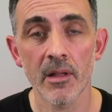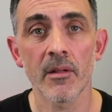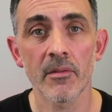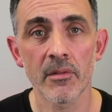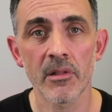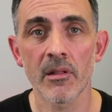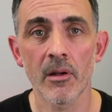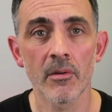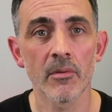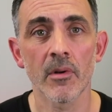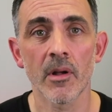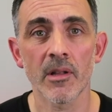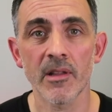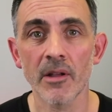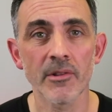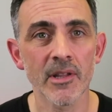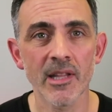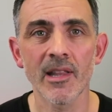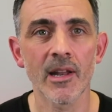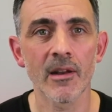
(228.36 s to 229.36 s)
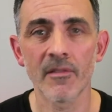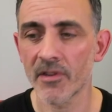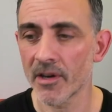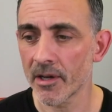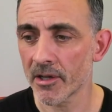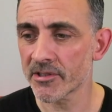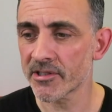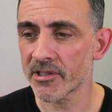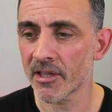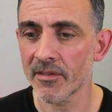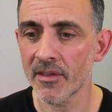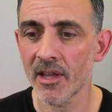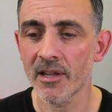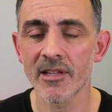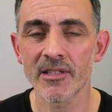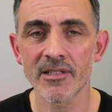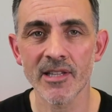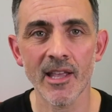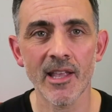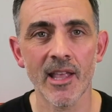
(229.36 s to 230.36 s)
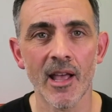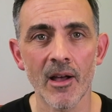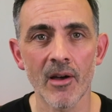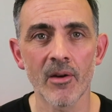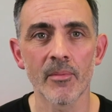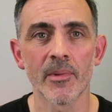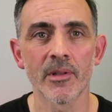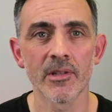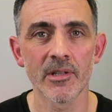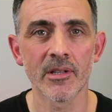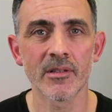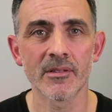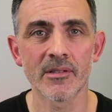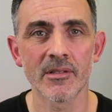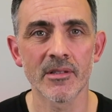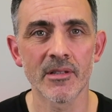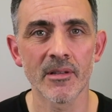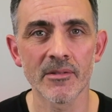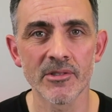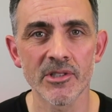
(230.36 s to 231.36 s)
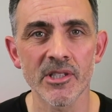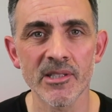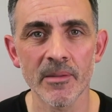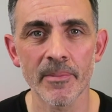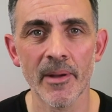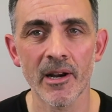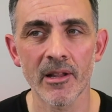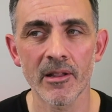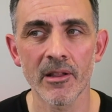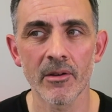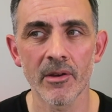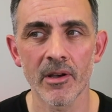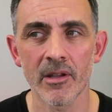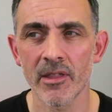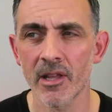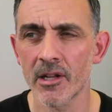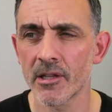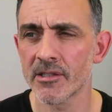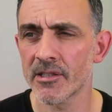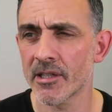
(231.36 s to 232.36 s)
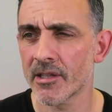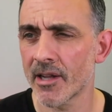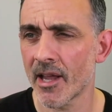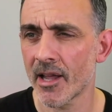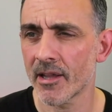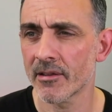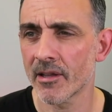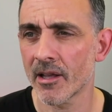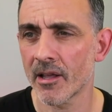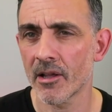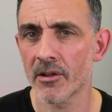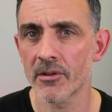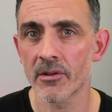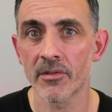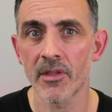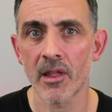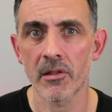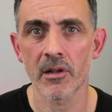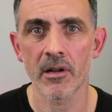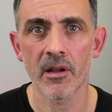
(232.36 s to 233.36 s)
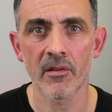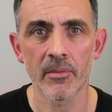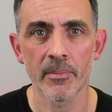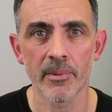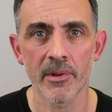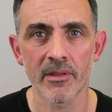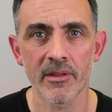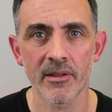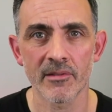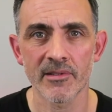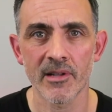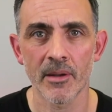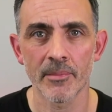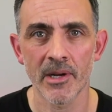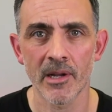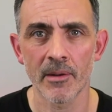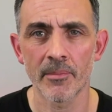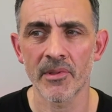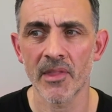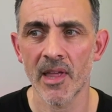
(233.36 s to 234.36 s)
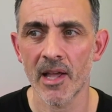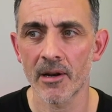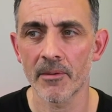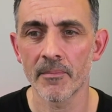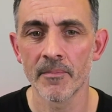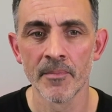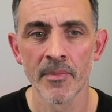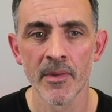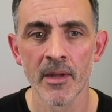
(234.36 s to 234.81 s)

so I don't need anything else. And then you take it home and you're just about to do it, and then you see an ad and it goes, and there's another book that's coming out, but that,